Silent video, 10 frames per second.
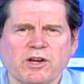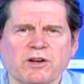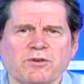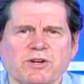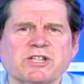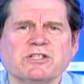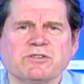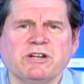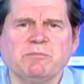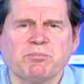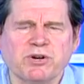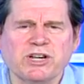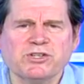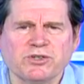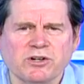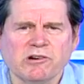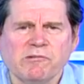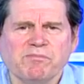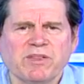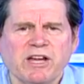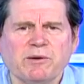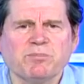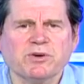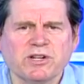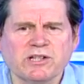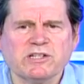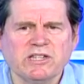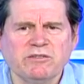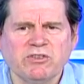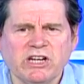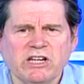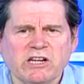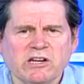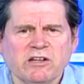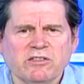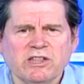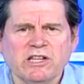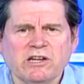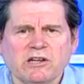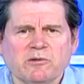under extreme pressure and productivity that